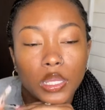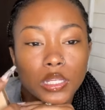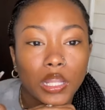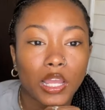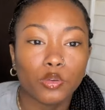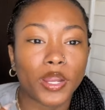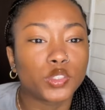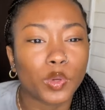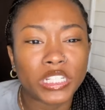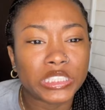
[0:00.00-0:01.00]
Like
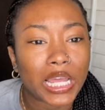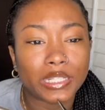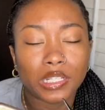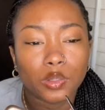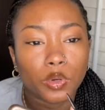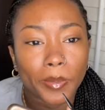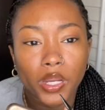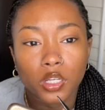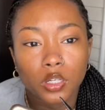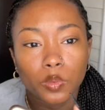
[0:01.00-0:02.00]
graduation, I didn't wear
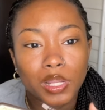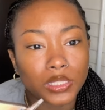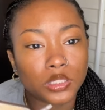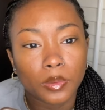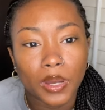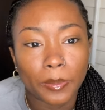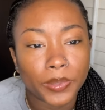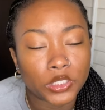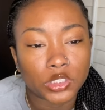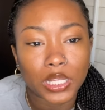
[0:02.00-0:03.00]
makeup. When I took my
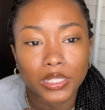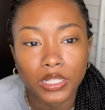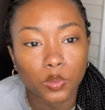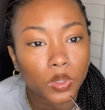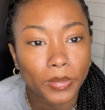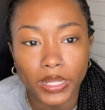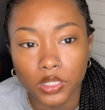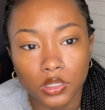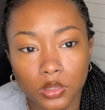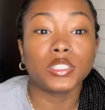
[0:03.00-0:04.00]
pictures, I didn't wear
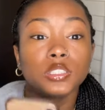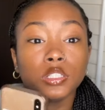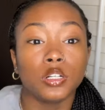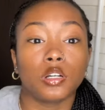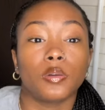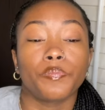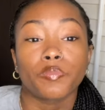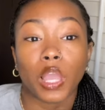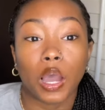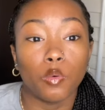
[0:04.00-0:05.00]
makeup. Took,
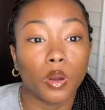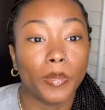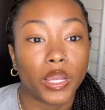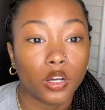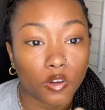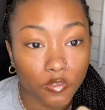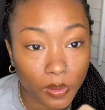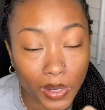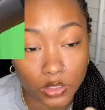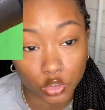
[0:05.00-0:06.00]
I wore makeup for
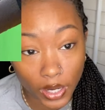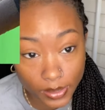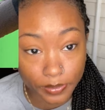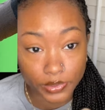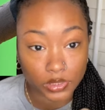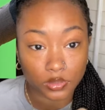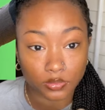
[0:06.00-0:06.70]
my drapes.